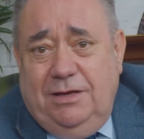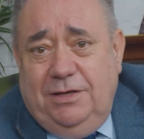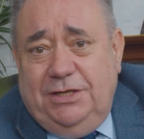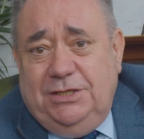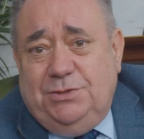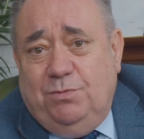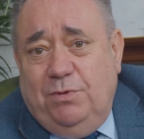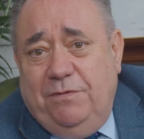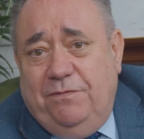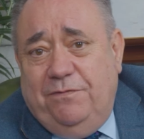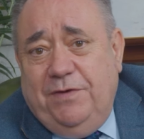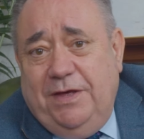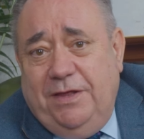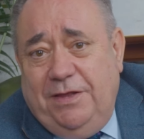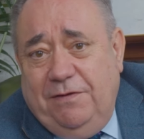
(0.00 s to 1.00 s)
just
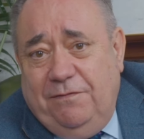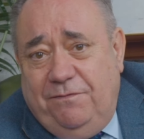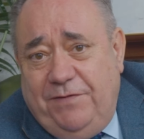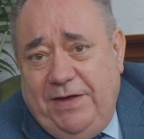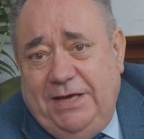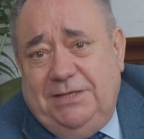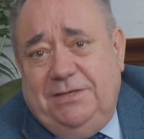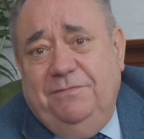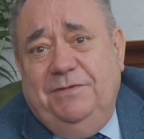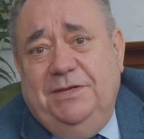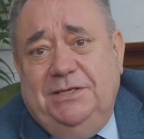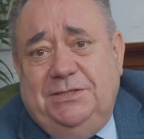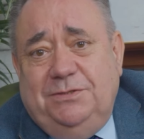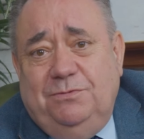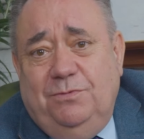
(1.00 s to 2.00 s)
with uh, the effect of
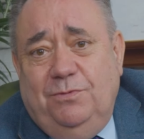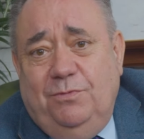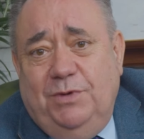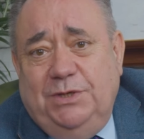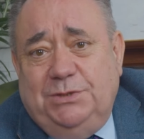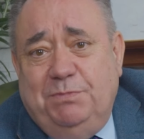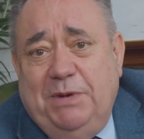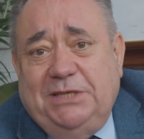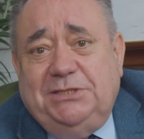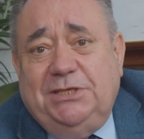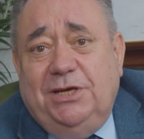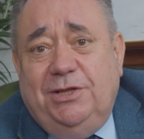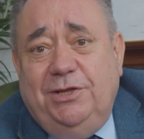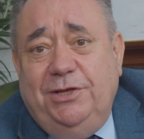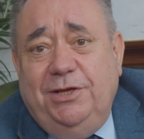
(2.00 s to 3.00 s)
this, which makes
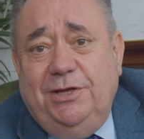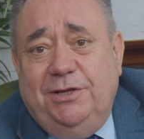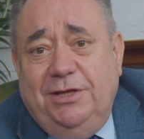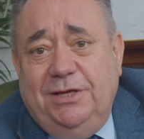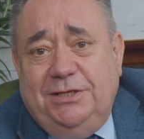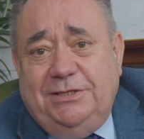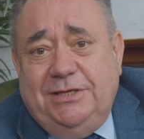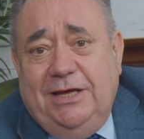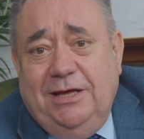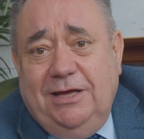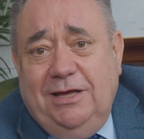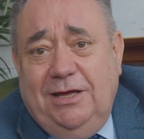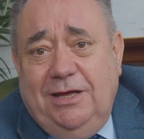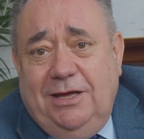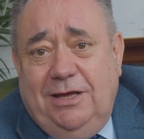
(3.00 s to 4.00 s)
it clear that uh,
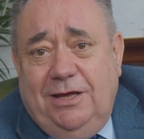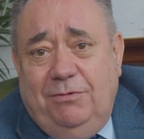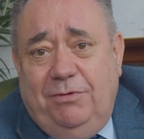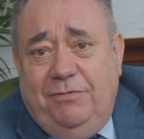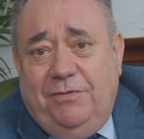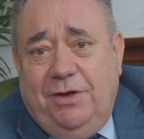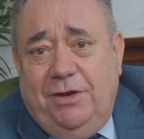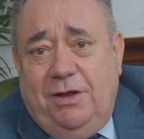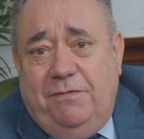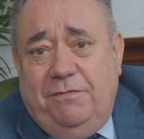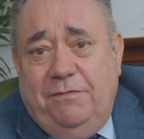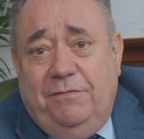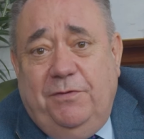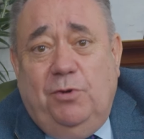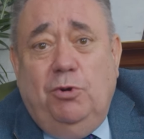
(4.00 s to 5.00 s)
we've got enough
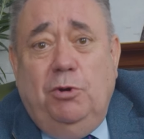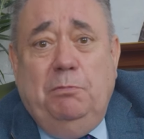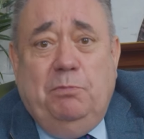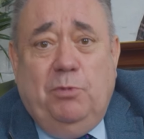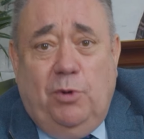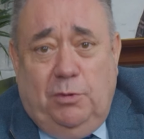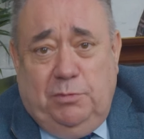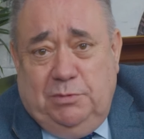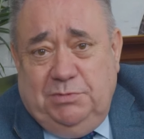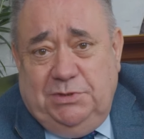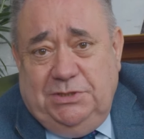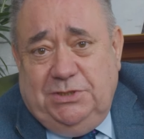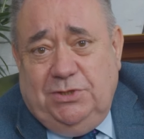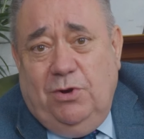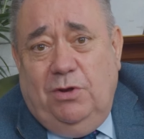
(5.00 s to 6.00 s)
of our own problems
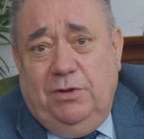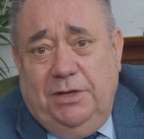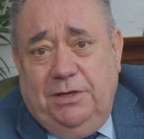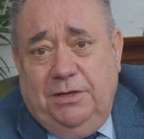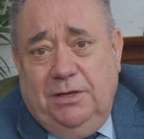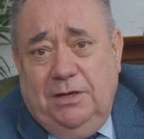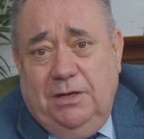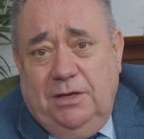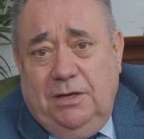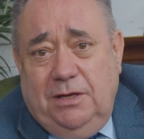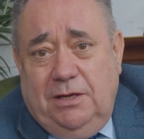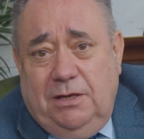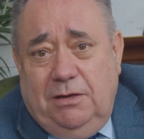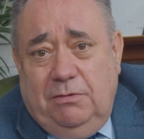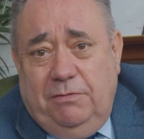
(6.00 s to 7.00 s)
in Scotland
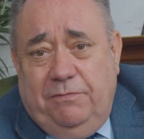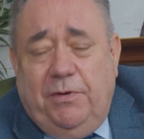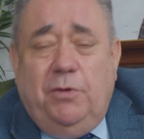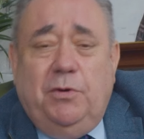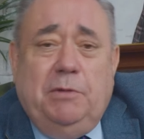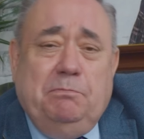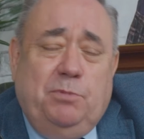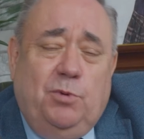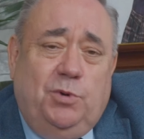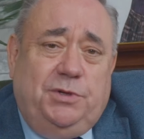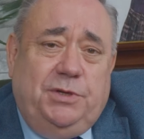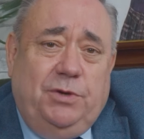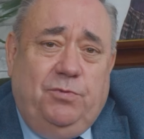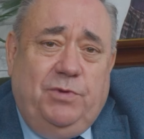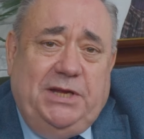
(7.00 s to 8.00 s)
without
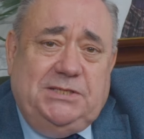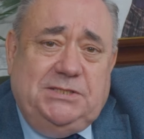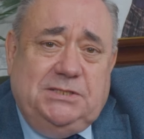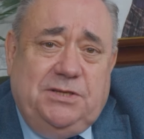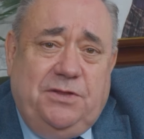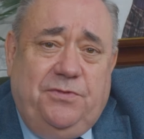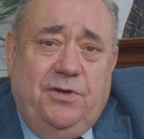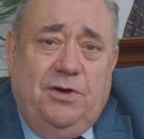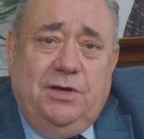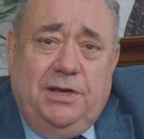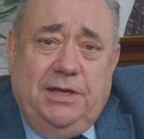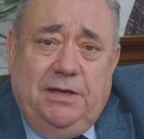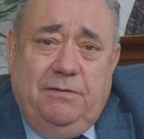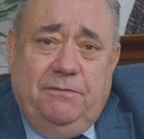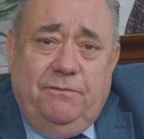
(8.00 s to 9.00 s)
importing racist
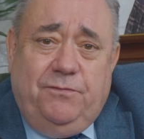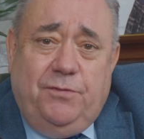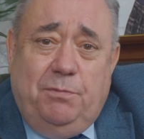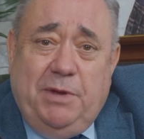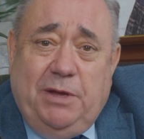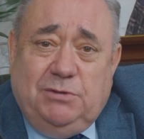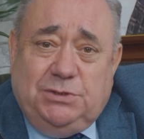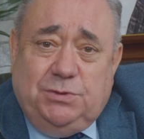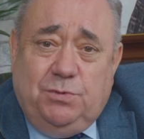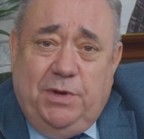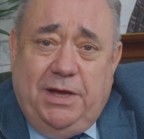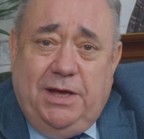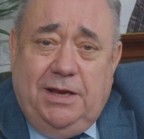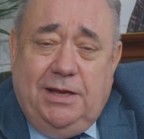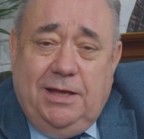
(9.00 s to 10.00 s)
thuggery from
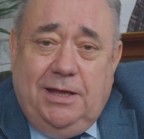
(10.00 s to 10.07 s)
elsewhere.